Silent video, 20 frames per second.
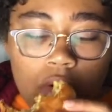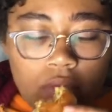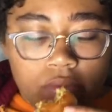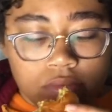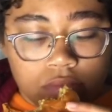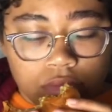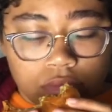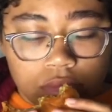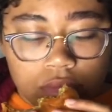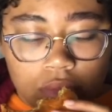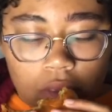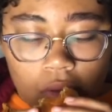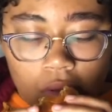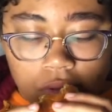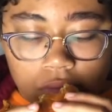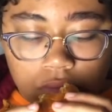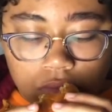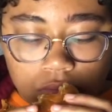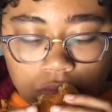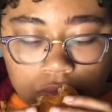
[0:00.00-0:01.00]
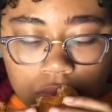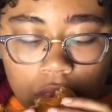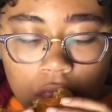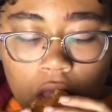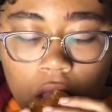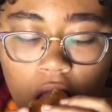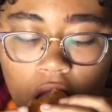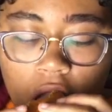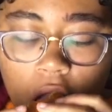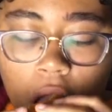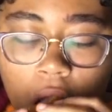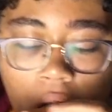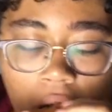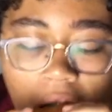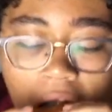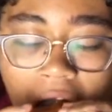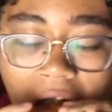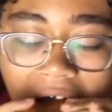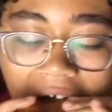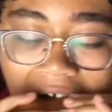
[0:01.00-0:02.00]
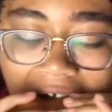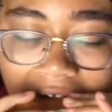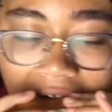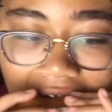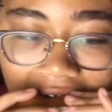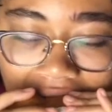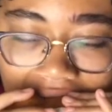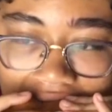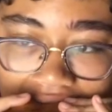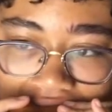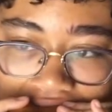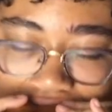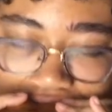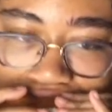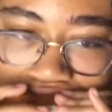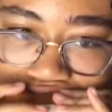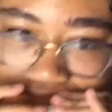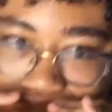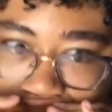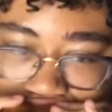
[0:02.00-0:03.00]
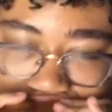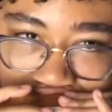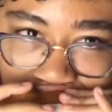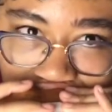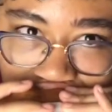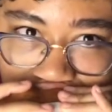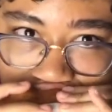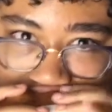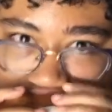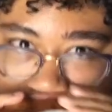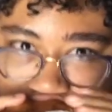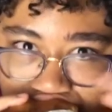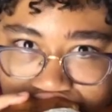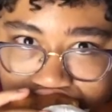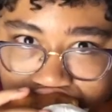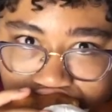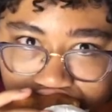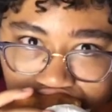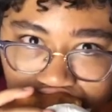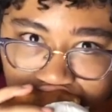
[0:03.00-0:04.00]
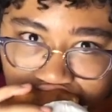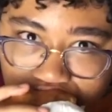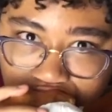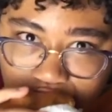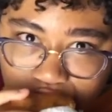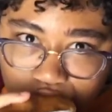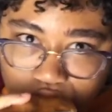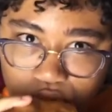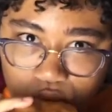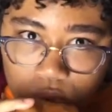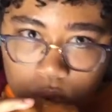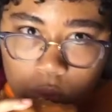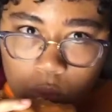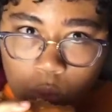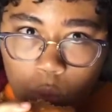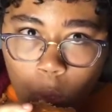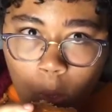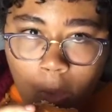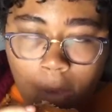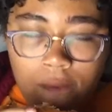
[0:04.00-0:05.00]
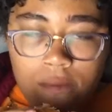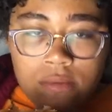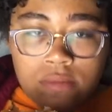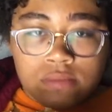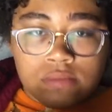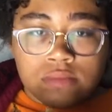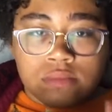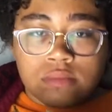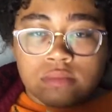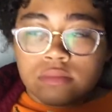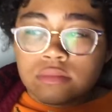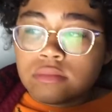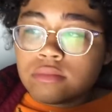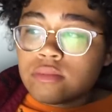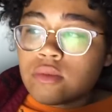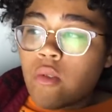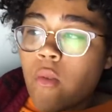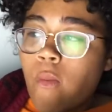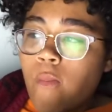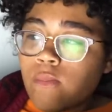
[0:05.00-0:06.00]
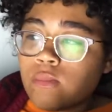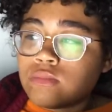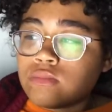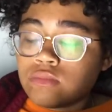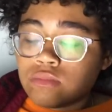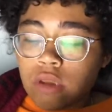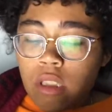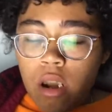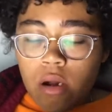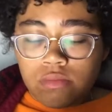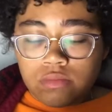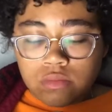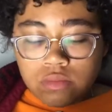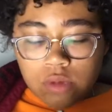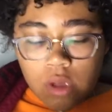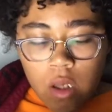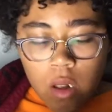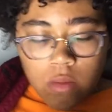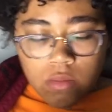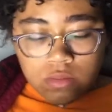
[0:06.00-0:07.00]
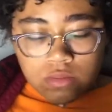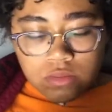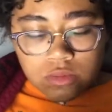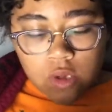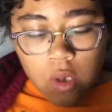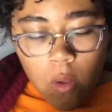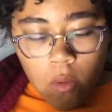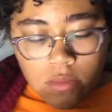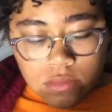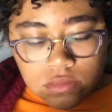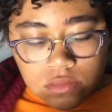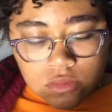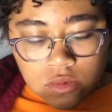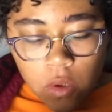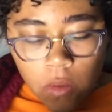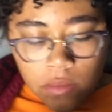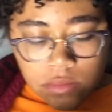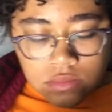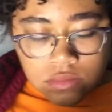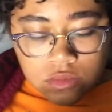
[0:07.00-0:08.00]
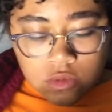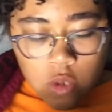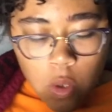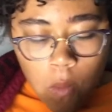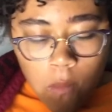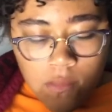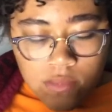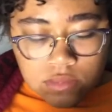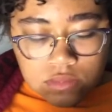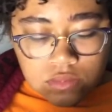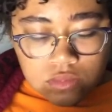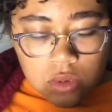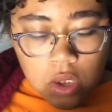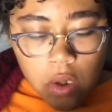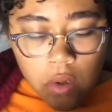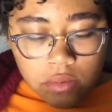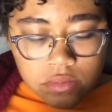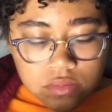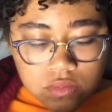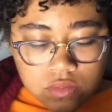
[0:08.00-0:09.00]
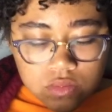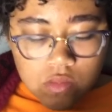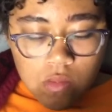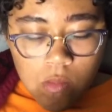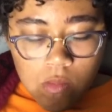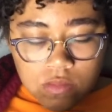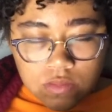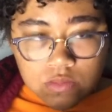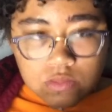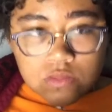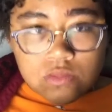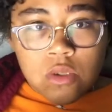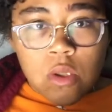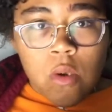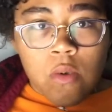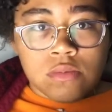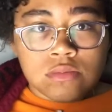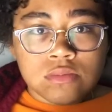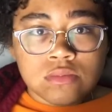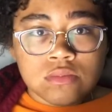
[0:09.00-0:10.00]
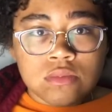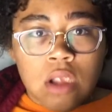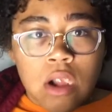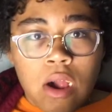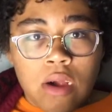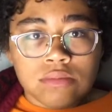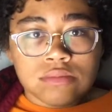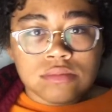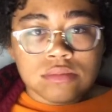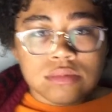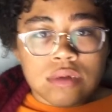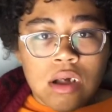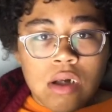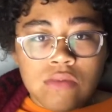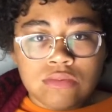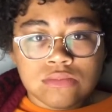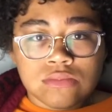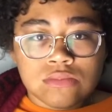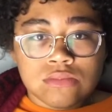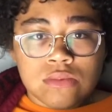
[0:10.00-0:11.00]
I, I think I think y'all should do counseling. And oh, you you you don't want to videotape that boy? You eating this? You just want to enjoy it? No.